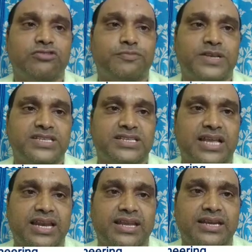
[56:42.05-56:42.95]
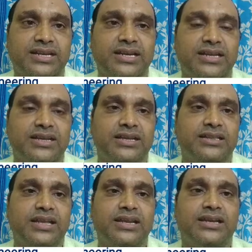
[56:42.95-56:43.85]
space is allocated,
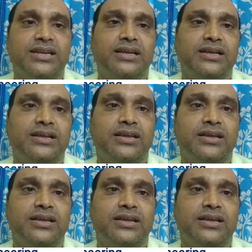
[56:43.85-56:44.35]
then it